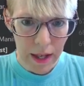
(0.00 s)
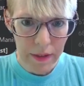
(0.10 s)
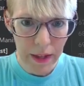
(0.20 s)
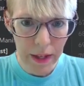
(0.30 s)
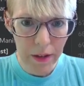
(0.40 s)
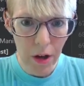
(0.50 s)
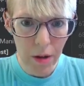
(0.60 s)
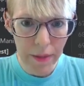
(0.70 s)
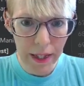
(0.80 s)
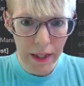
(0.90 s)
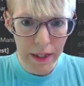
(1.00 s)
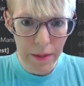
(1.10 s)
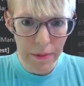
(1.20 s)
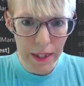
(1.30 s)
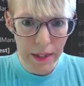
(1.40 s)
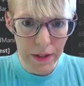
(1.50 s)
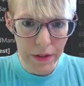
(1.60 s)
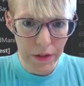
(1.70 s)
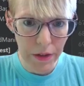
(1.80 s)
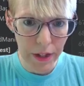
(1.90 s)
And then I call my item detail
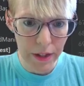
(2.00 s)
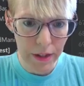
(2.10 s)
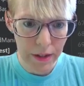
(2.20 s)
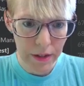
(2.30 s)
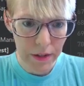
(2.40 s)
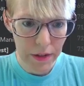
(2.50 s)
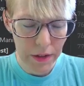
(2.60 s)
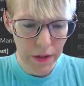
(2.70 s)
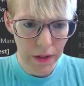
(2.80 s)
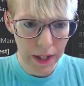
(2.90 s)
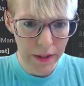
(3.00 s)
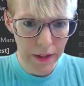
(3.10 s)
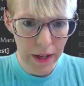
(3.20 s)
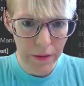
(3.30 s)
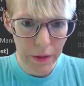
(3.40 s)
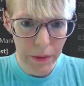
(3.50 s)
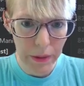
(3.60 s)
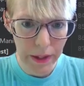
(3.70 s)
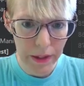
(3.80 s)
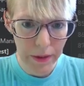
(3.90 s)
screen. So let's go down to that real
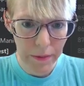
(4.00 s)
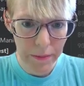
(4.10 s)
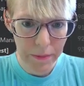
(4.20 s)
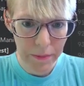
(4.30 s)
quick.